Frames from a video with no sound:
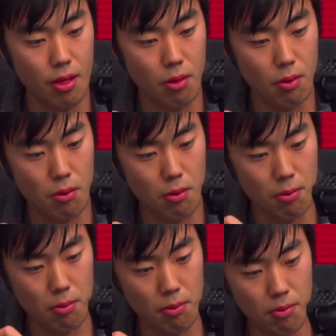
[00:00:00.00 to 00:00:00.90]

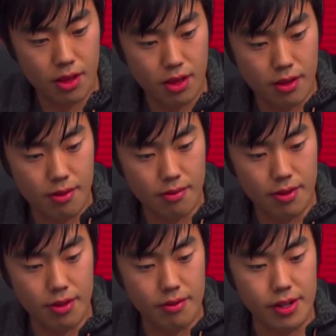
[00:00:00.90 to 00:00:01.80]

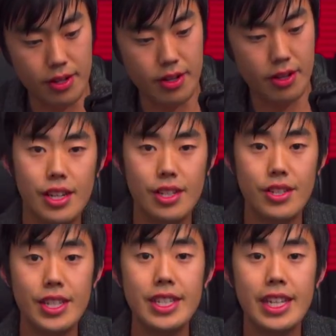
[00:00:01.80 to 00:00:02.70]
There we go. So
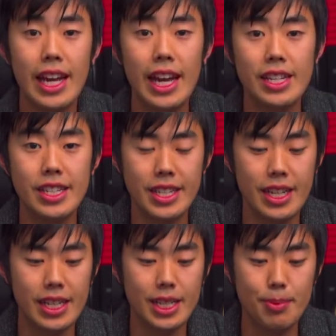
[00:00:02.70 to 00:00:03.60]
since the cage is
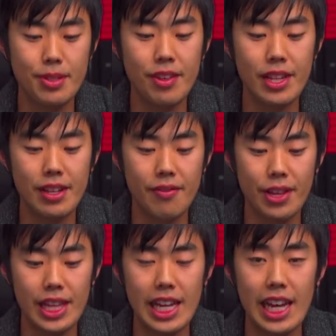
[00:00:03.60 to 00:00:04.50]
cut specifically for
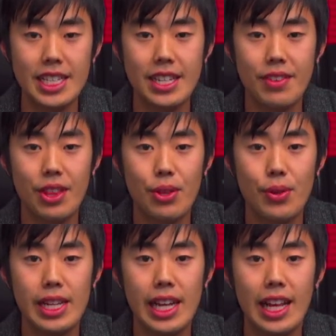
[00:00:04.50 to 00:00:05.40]
the A7
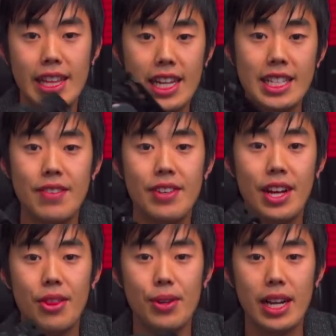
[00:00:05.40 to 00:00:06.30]
III and the A7R
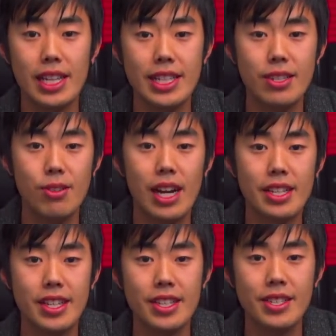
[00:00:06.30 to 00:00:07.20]
III, I can still
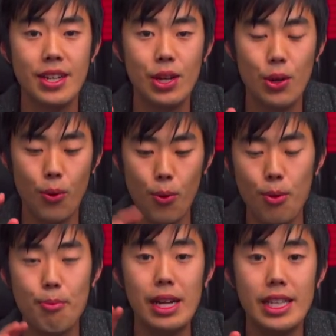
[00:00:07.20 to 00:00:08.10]
access all the
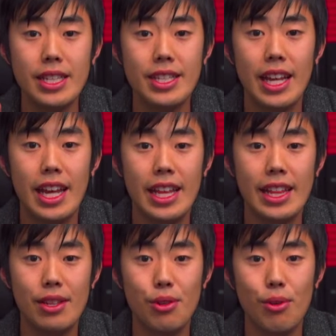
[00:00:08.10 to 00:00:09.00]
buttons and the
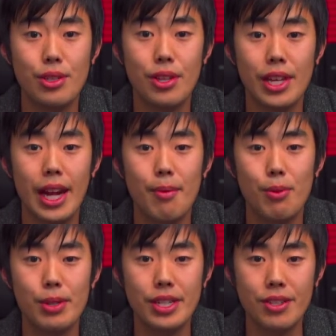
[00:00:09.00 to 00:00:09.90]
doors on the camera,
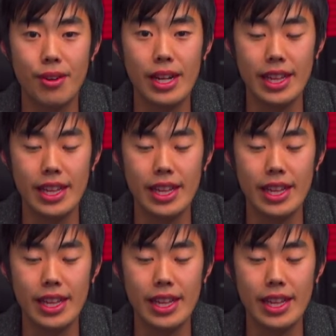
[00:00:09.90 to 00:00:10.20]
which is great.